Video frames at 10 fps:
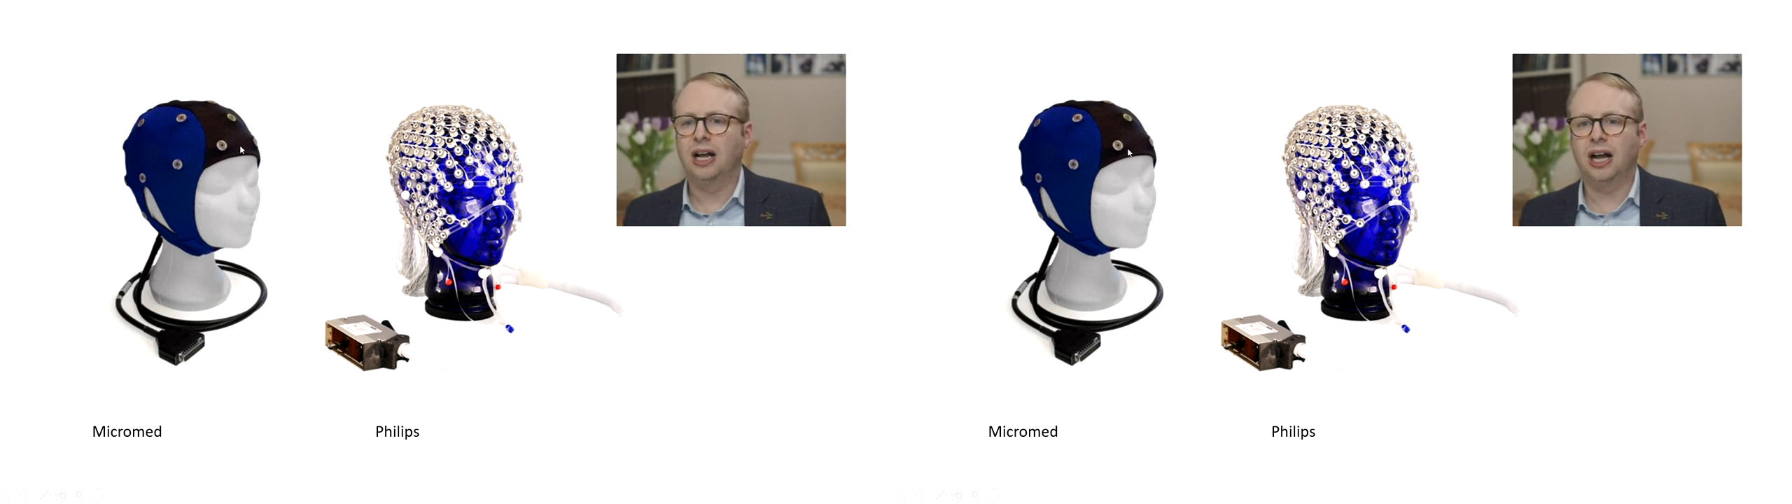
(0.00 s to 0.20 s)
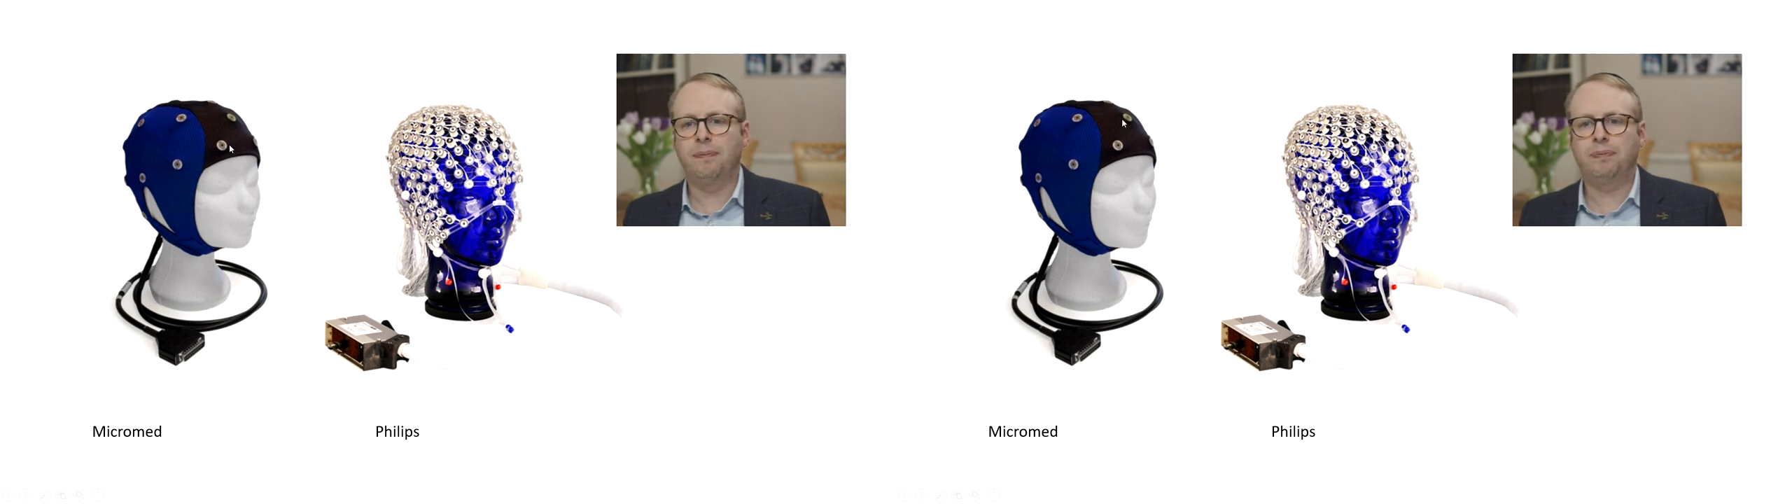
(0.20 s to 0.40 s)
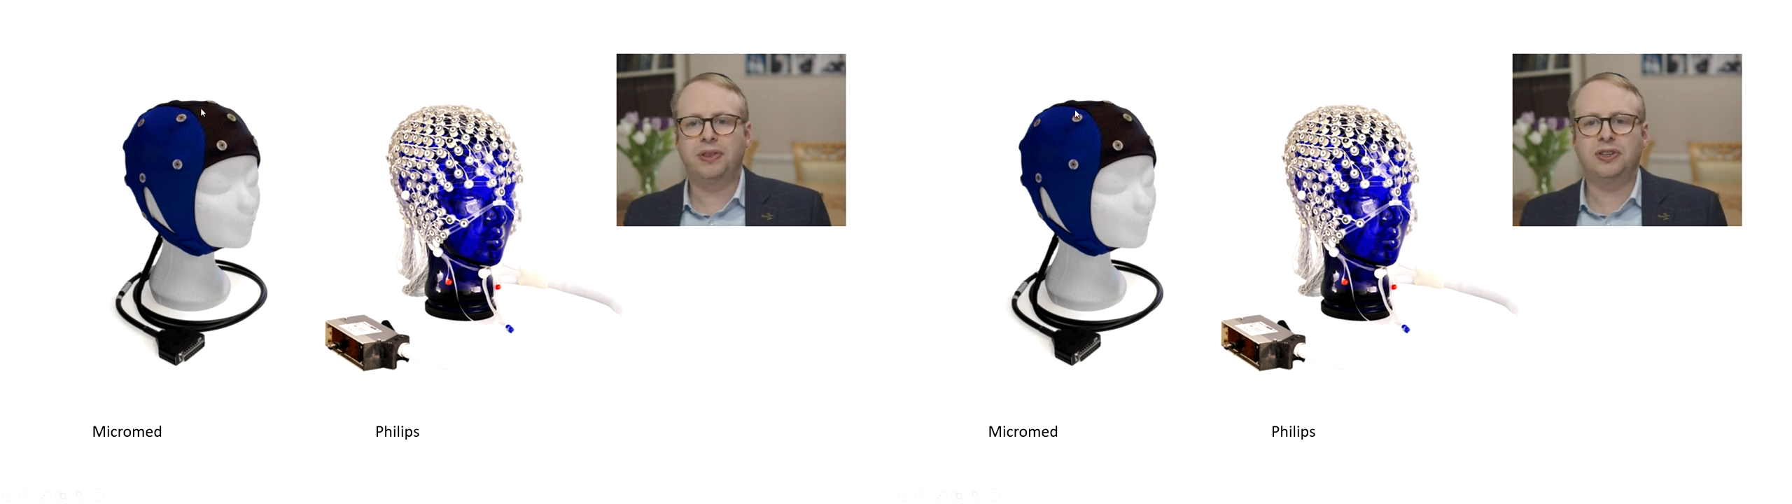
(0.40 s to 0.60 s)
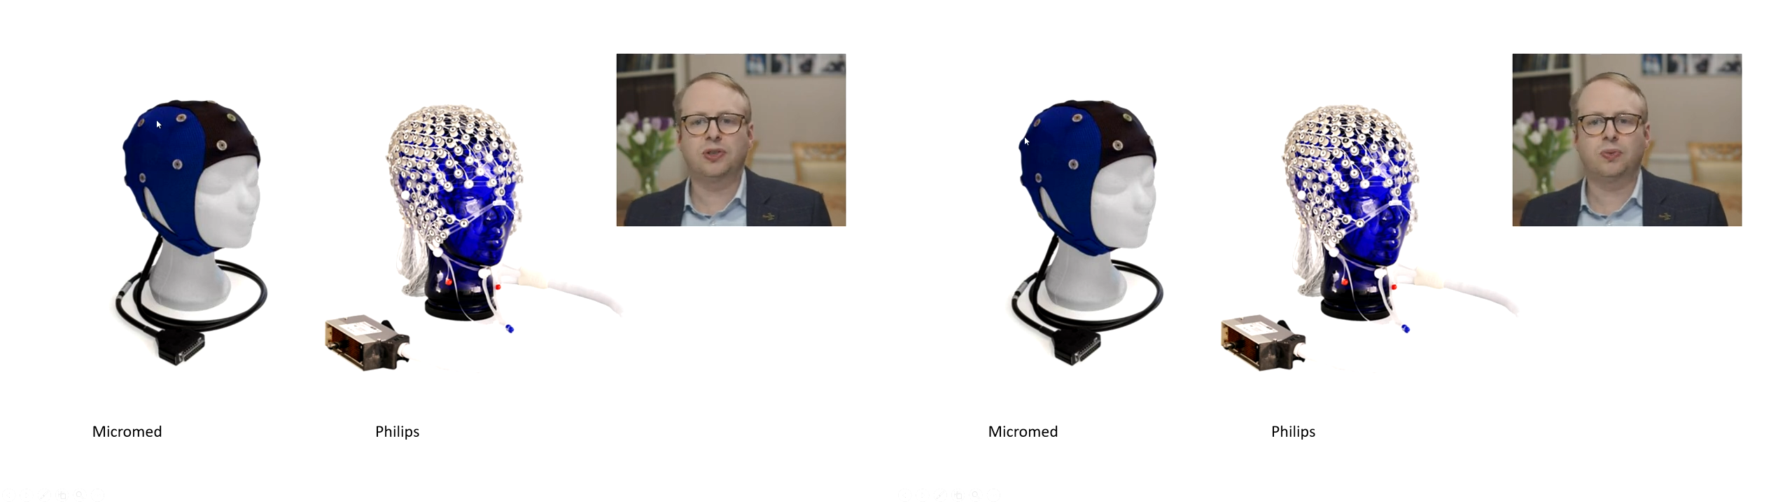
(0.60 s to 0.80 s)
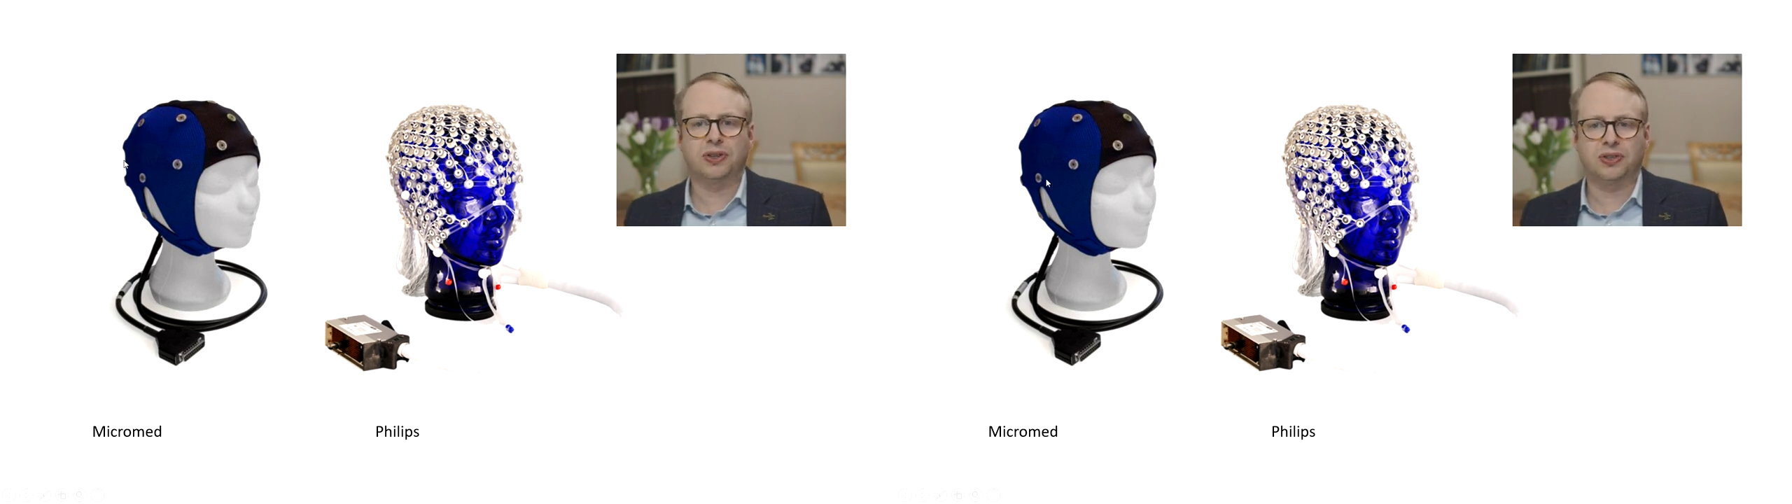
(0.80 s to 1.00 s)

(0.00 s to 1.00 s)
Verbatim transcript: Um, but this is what a